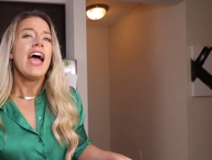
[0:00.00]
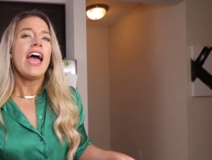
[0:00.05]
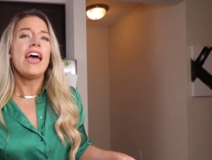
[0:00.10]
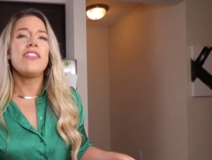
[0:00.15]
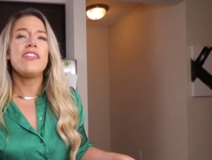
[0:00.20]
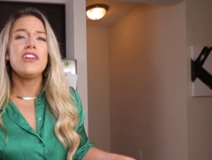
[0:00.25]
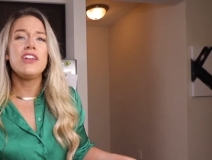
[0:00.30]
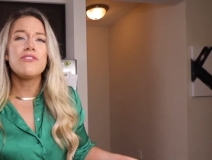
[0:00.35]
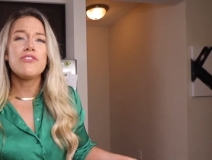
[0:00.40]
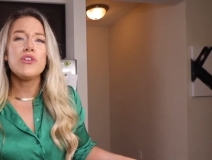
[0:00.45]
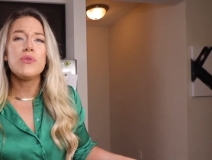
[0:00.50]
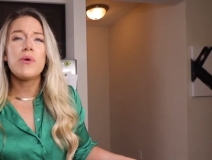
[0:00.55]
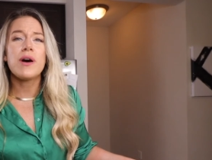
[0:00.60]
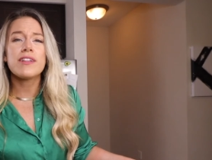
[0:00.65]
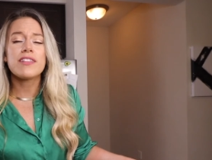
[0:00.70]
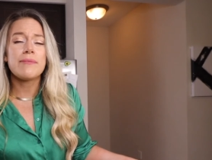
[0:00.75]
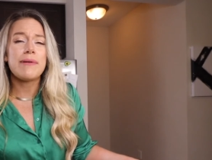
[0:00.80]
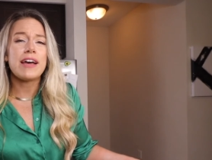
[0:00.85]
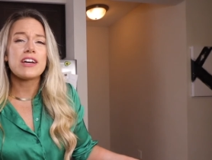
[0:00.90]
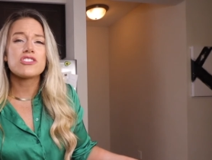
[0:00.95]
And then if you
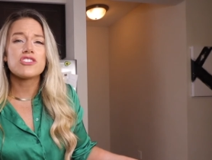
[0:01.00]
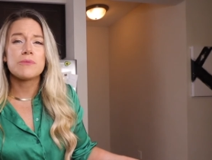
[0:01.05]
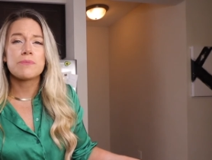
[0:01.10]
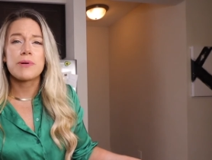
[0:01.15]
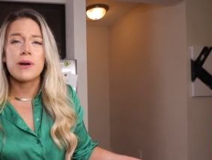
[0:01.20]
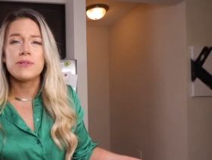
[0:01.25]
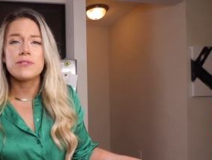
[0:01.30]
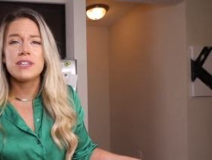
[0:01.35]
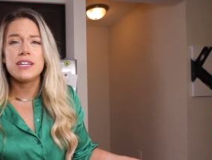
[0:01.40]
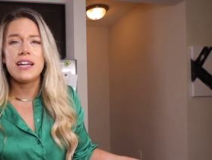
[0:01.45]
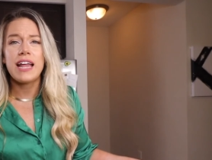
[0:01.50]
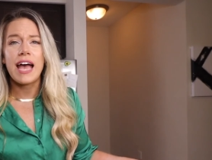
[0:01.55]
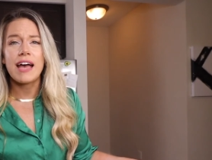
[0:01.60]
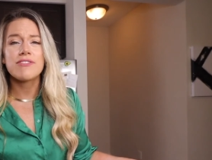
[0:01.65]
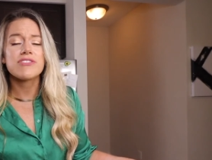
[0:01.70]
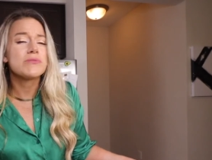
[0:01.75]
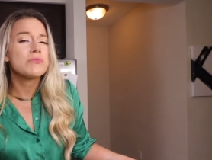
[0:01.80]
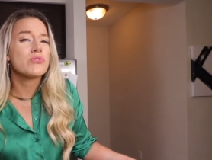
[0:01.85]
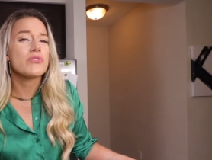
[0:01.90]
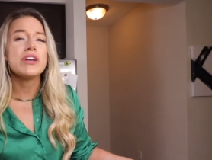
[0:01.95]
want some extra protein,
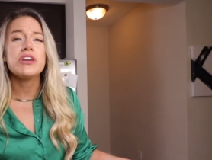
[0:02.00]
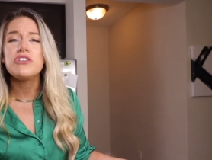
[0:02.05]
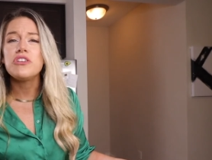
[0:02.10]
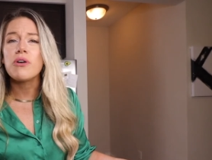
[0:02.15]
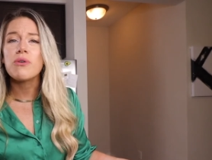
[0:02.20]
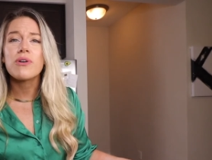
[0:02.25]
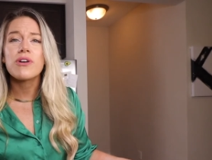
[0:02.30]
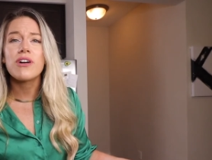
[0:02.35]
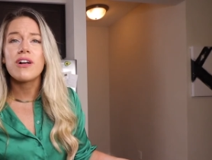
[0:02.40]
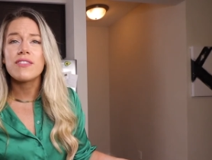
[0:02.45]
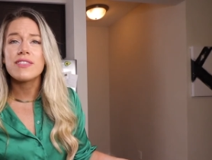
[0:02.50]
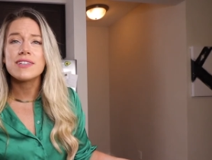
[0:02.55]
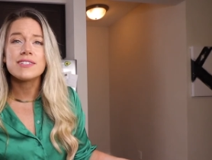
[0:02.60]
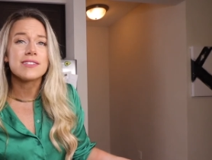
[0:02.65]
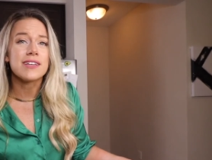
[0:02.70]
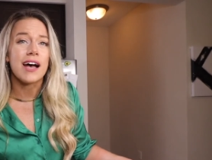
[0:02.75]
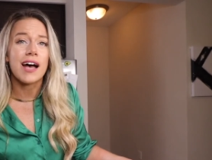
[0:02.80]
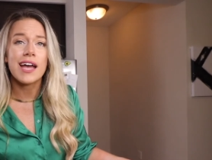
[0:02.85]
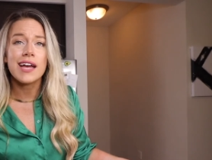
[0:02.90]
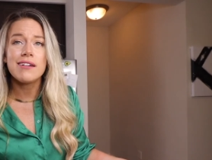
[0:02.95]
have some Greek yogurt on the
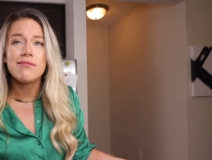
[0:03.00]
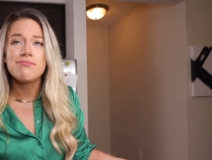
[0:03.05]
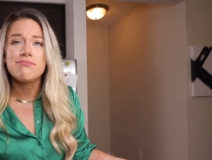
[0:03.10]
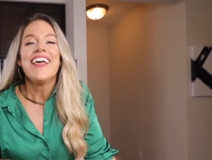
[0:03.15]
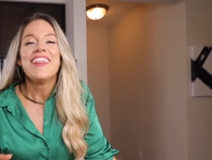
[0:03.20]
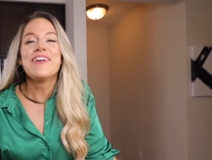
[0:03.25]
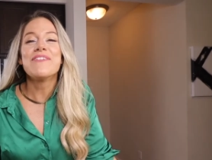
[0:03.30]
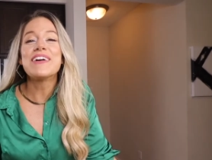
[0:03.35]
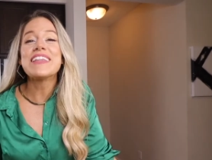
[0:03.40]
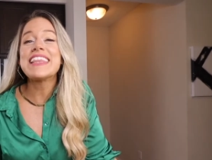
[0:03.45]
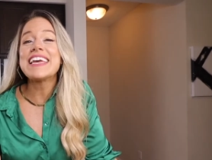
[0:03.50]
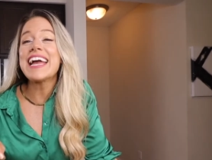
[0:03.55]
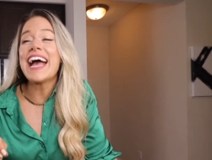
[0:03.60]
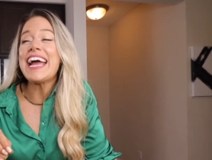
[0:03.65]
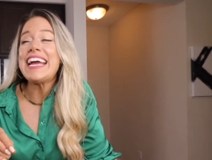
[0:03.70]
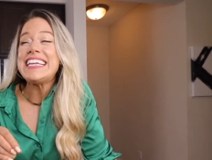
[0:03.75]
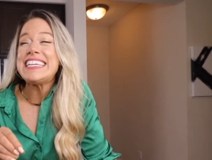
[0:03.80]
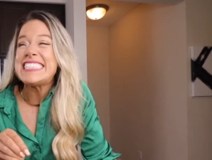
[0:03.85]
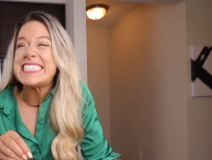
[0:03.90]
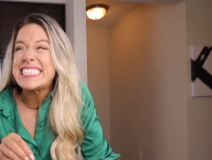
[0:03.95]
side. The one thing
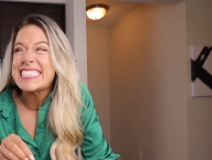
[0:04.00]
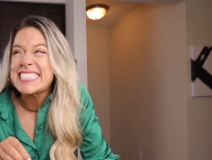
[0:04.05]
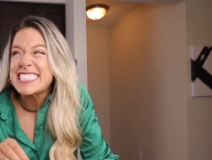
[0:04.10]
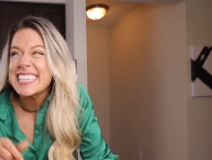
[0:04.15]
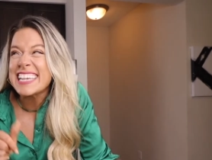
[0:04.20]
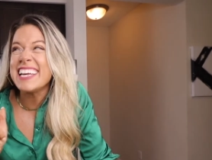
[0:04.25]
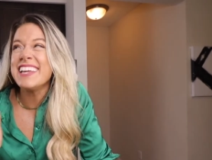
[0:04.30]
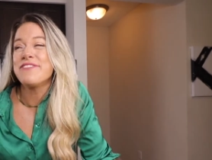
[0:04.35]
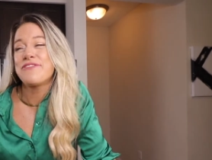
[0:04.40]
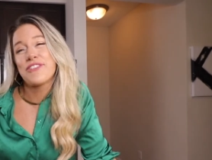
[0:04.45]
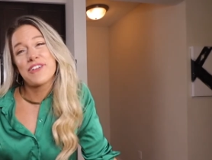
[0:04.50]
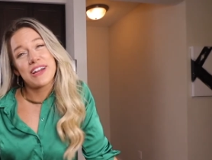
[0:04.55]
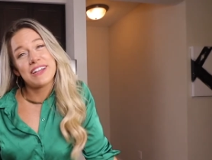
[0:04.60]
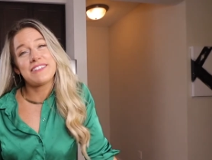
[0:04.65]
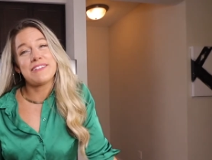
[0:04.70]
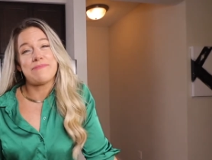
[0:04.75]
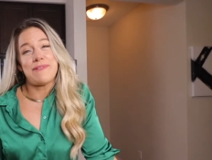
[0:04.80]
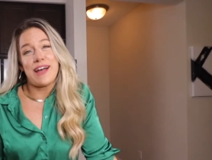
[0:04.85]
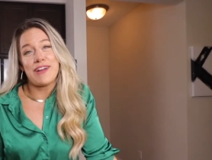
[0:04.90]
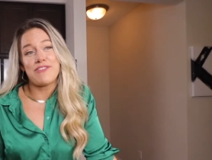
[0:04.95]
I did forget
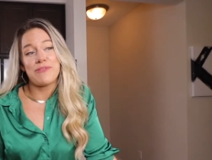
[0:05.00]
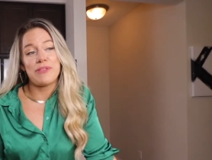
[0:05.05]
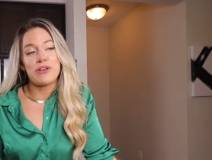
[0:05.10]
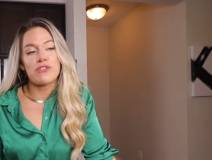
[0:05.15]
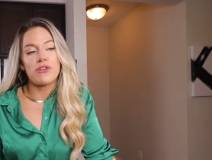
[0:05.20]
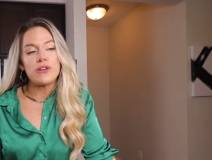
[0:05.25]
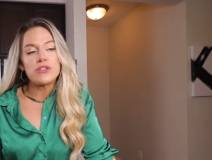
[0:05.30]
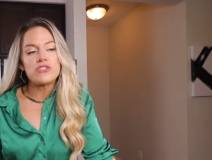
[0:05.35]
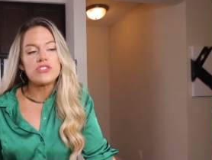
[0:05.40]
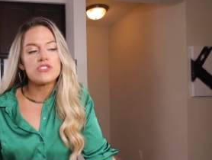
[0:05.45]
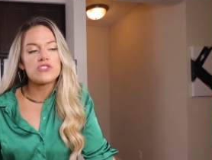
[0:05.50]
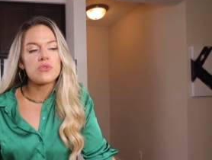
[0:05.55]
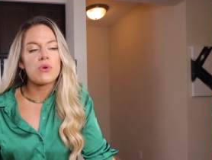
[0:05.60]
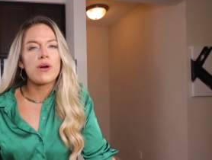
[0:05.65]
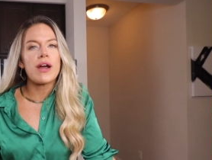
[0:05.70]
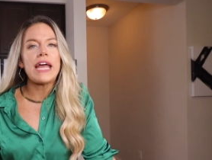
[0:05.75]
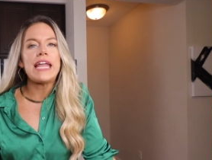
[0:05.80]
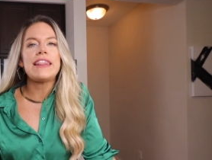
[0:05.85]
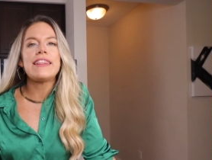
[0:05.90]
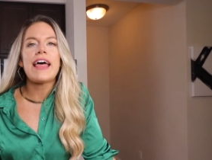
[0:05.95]
to buy from the grocery
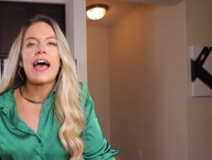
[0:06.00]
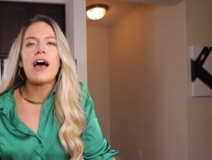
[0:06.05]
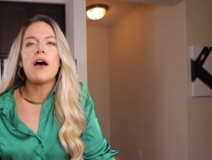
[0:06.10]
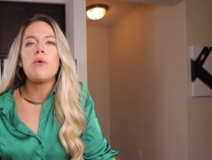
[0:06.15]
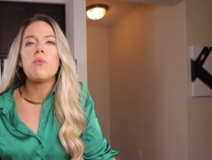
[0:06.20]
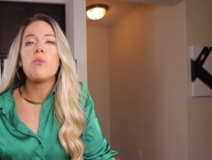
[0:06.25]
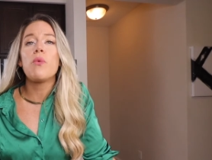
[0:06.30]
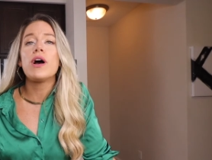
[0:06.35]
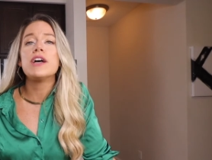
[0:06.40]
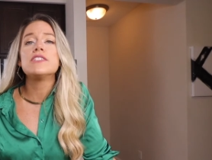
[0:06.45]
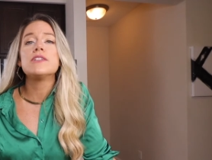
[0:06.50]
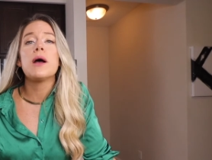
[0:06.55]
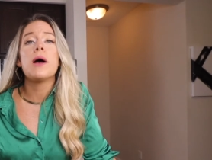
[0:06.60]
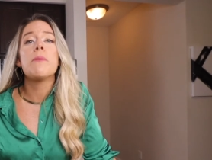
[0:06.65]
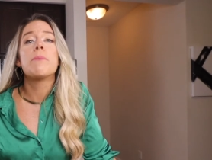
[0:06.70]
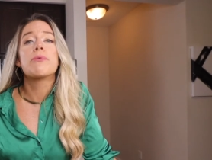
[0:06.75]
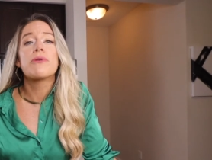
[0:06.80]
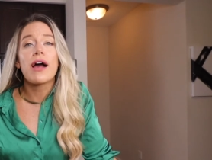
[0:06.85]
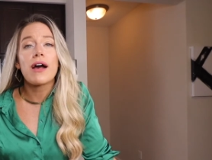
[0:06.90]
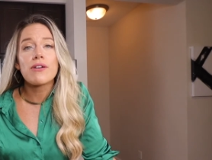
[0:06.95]
store, and that was
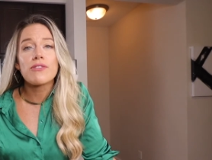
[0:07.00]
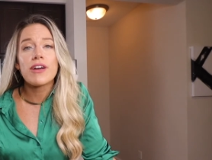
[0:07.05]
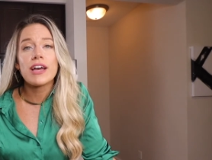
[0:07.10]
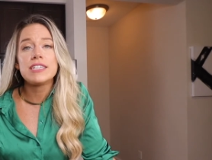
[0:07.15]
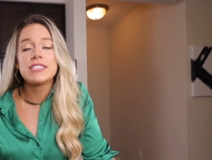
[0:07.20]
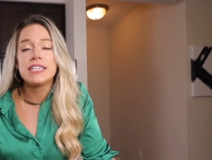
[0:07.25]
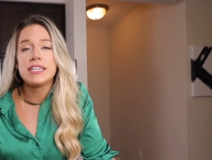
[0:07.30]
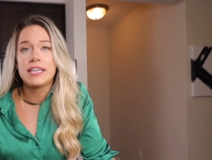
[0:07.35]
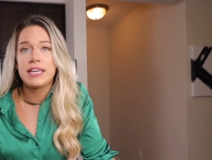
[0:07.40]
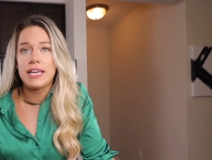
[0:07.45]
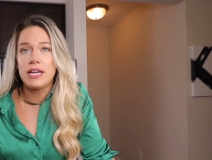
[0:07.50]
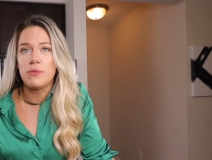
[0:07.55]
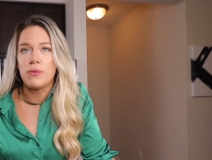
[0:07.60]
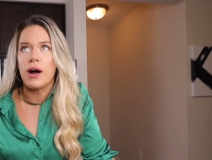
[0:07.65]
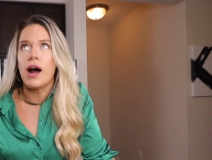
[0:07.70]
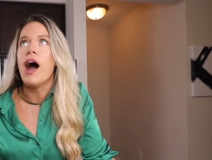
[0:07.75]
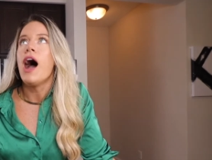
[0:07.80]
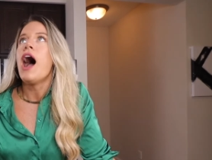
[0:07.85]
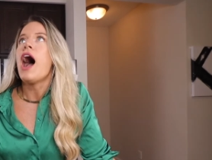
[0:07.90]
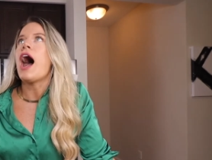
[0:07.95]
brown rice and
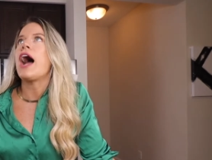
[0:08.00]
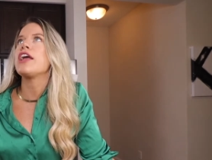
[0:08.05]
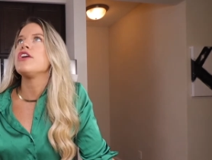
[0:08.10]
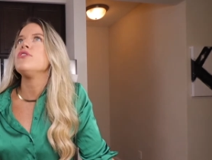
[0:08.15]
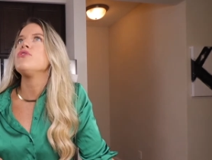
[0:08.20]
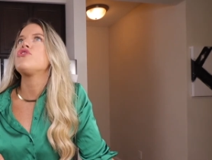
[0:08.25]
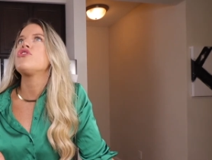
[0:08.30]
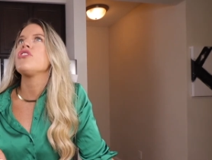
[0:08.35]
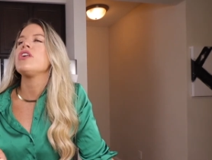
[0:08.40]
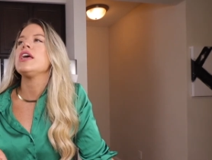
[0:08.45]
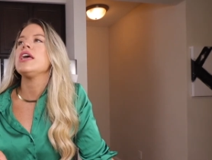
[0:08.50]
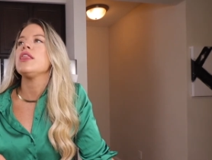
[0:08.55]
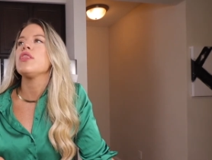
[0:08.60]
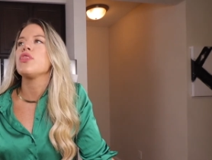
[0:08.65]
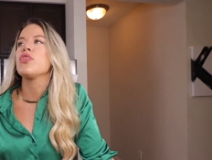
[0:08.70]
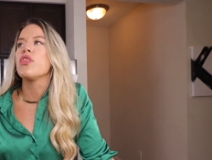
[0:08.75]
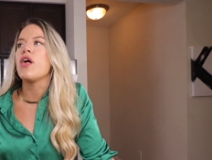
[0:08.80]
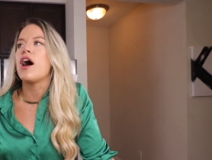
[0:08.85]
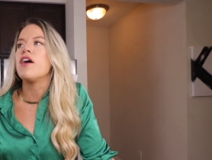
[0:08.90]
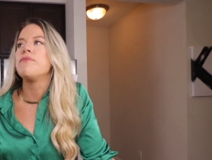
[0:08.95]
quinoa. I usually
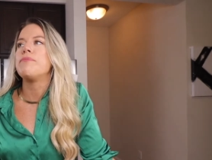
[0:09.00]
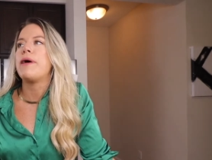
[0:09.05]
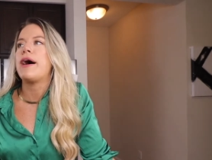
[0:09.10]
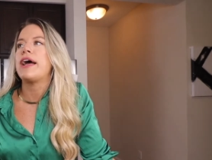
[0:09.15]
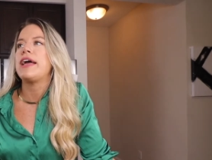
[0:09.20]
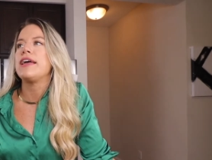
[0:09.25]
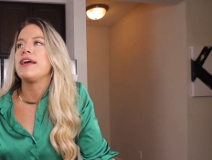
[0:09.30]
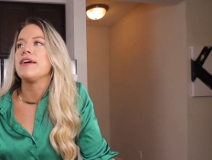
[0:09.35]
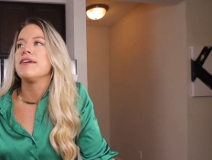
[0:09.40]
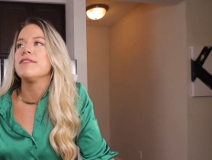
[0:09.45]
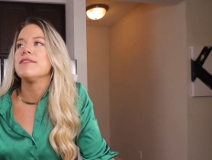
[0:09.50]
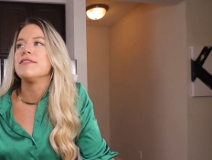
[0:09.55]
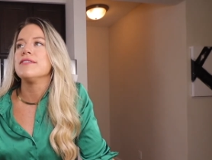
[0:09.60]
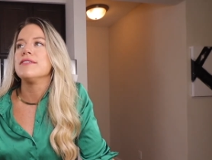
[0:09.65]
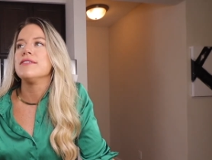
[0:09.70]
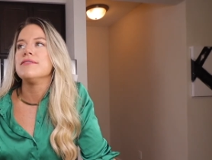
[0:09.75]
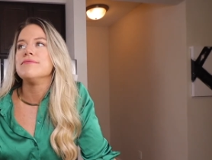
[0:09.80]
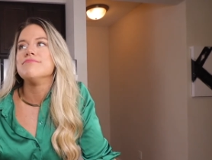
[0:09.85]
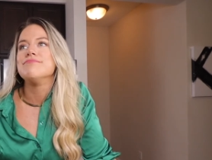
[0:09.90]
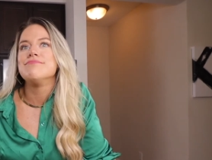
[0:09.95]
love buying
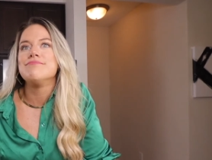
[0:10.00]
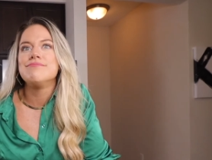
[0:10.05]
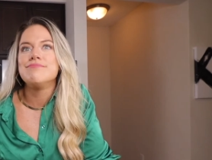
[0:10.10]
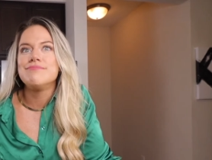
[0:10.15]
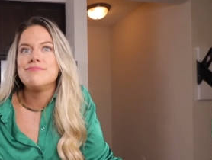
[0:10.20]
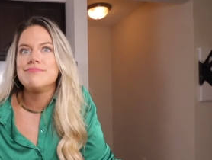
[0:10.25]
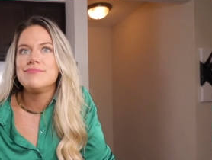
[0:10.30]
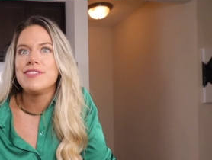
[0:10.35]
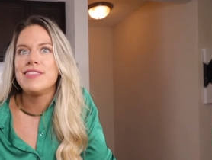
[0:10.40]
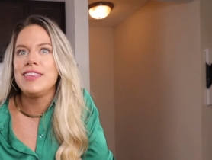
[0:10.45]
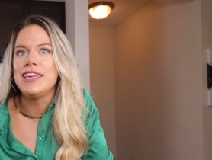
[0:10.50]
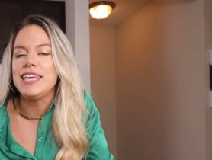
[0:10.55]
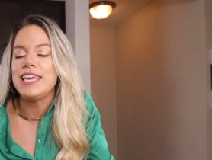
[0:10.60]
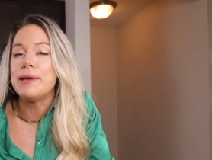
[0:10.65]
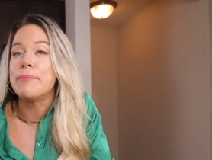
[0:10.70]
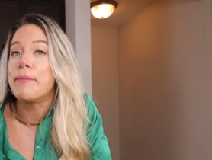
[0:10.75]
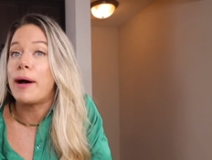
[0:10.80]
the